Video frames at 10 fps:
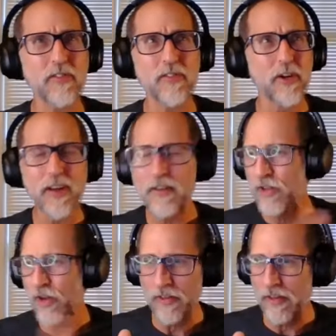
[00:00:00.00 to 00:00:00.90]
they're going to have a
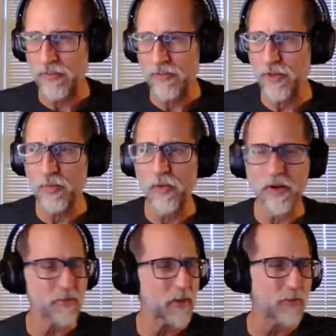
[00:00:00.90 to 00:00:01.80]
totally different
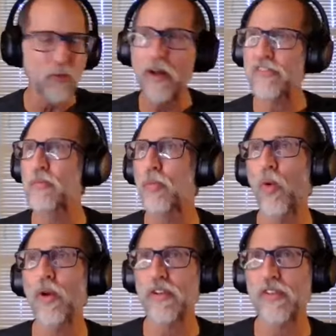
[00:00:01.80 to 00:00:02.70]
viewpoint of what's
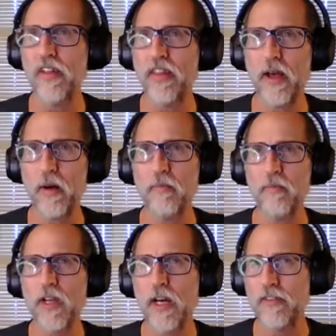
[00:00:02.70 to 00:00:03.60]
important to them
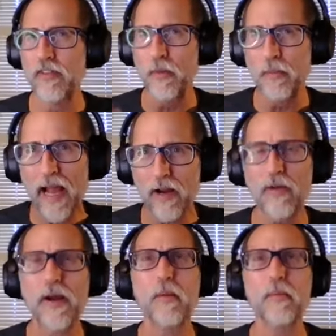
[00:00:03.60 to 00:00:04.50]
because of their
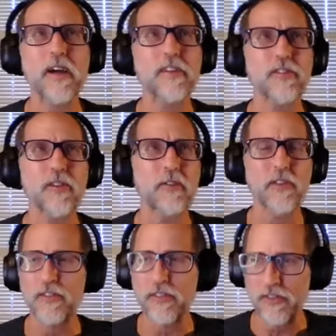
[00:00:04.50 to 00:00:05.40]
background, because of
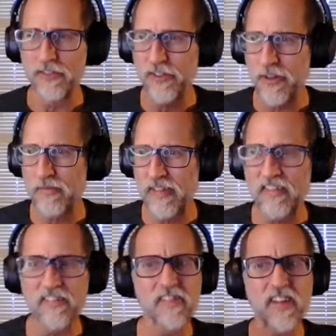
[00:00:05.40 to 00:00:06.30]
their
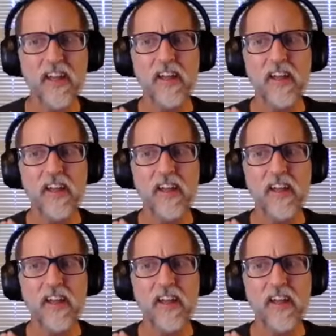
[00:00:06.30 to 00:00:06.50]
circumstances,